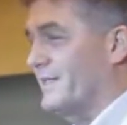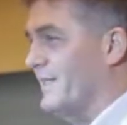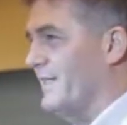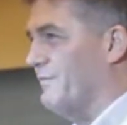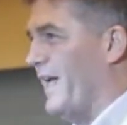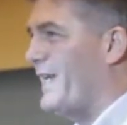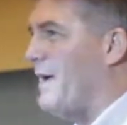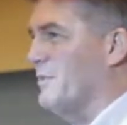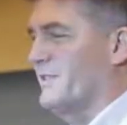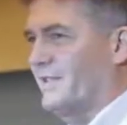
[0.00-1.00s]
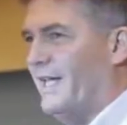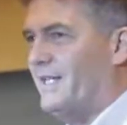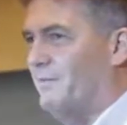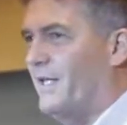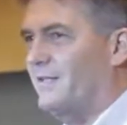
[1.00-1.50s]
I said, if that happens again,
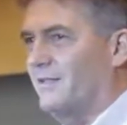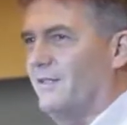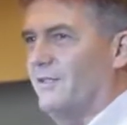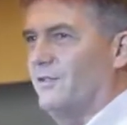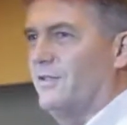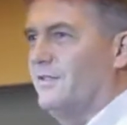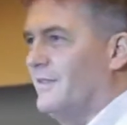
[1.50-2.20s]
I'm not going to